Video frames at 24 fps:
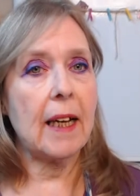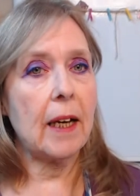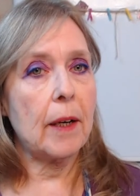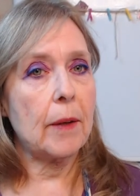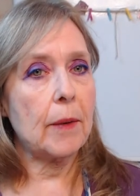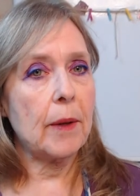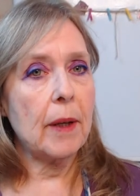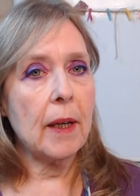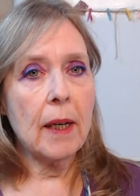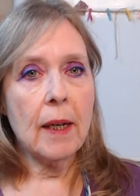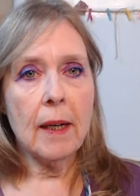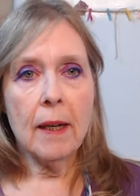
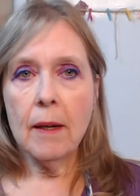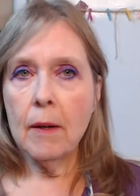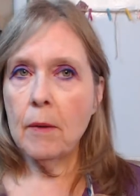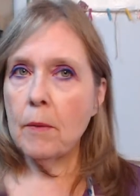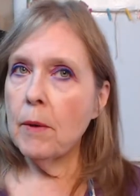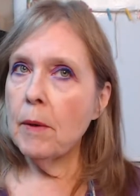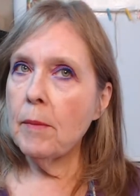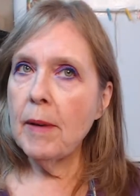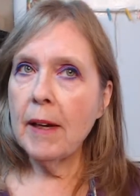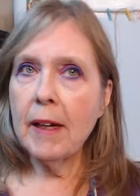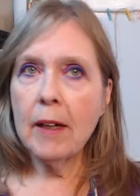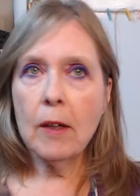Now,
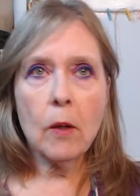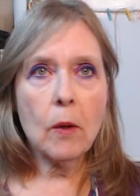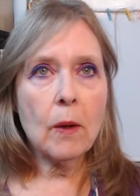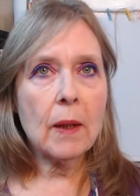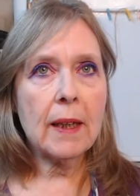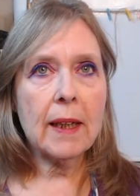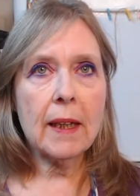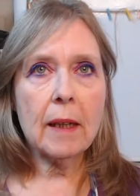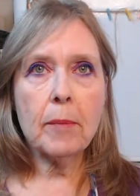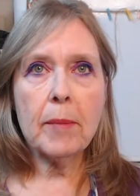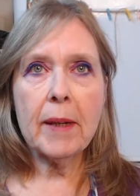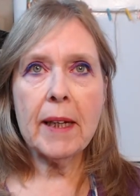we might
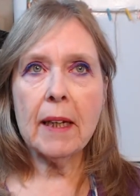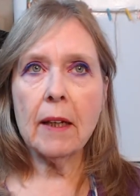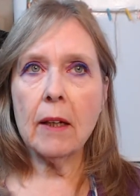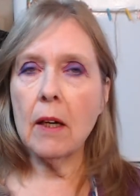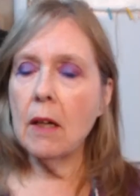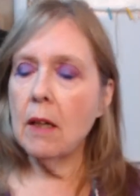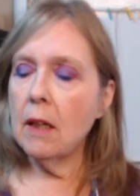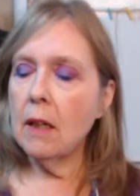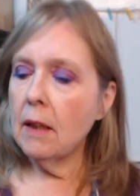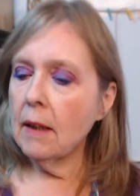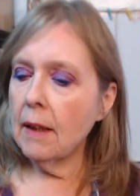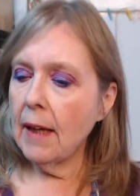go a little bit
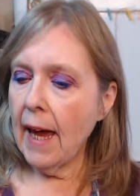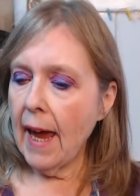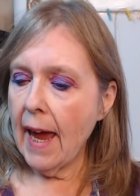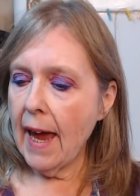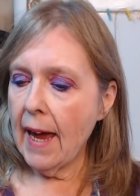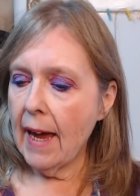long,